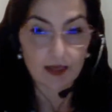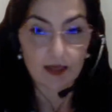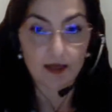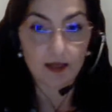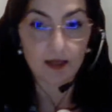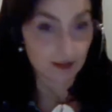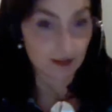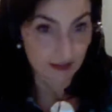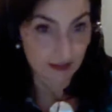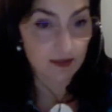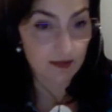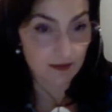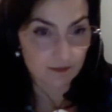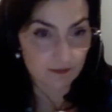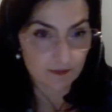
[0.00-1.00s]

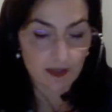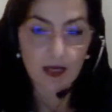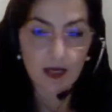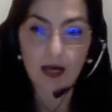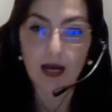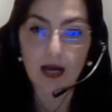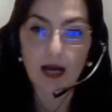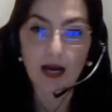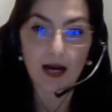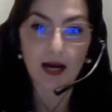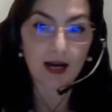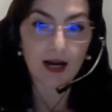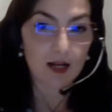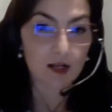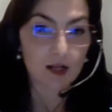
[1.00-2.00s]
indeed.
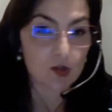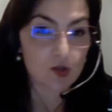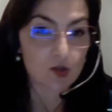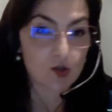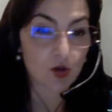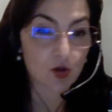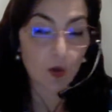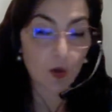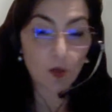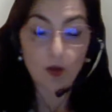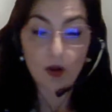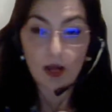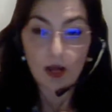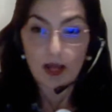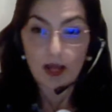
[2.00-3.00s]
So
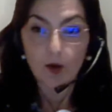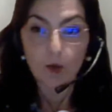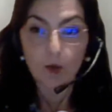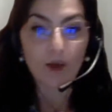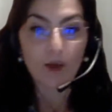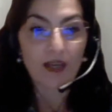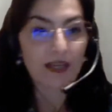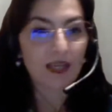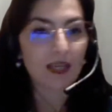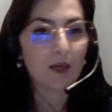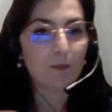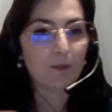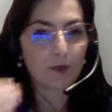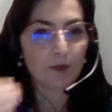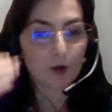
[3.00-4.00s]
we
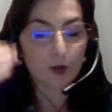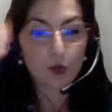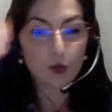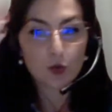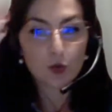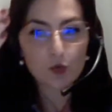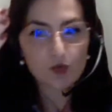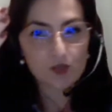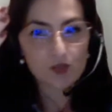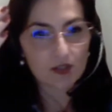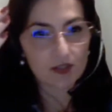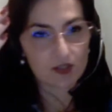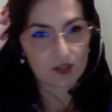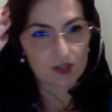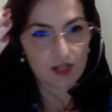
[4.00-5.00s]
keep using
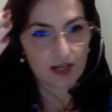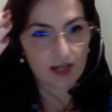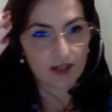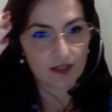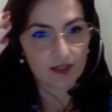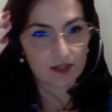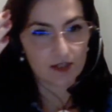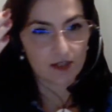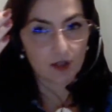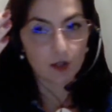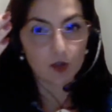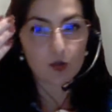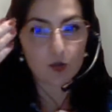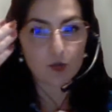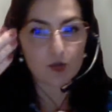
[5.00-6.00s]
the state
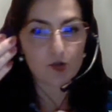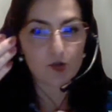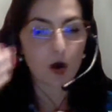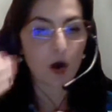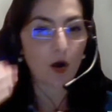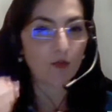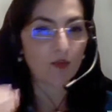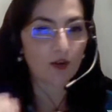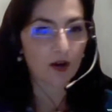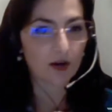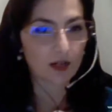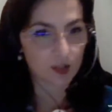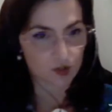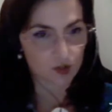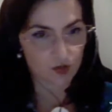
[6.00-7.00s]
to resolve our
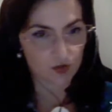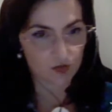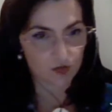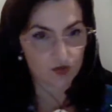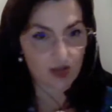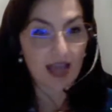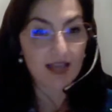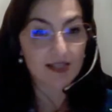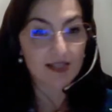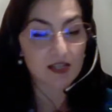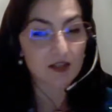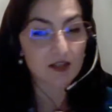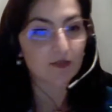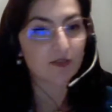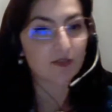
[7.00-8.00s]
issues as
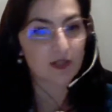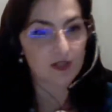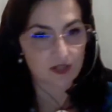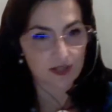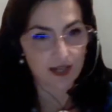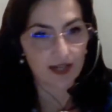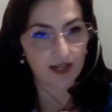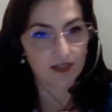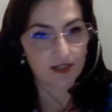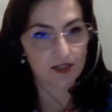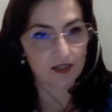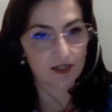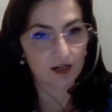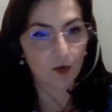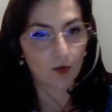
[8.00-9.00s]
if the state
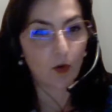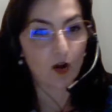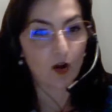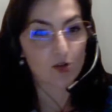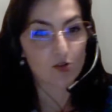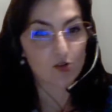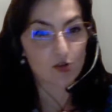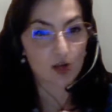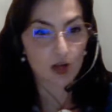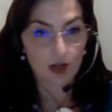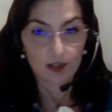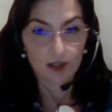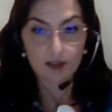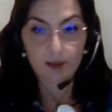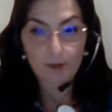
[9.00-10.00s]
was
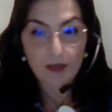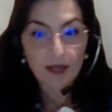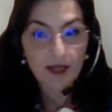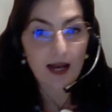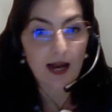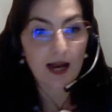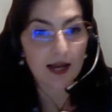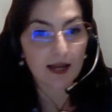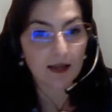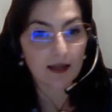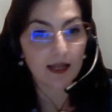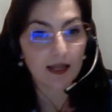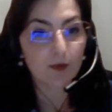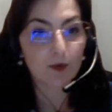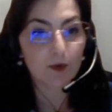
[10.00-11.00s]
the big guy
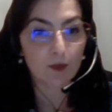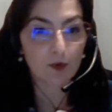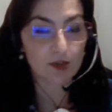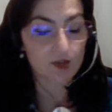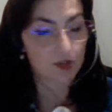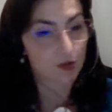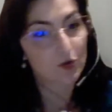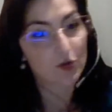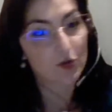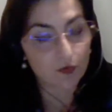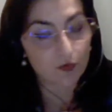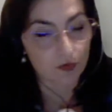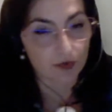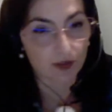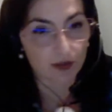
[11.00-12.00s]
and we were still
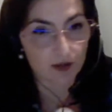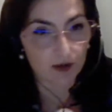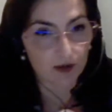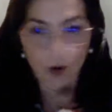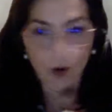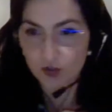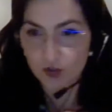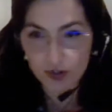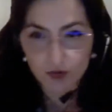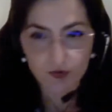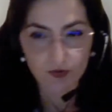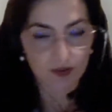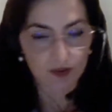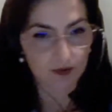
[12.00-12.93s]
children, all children.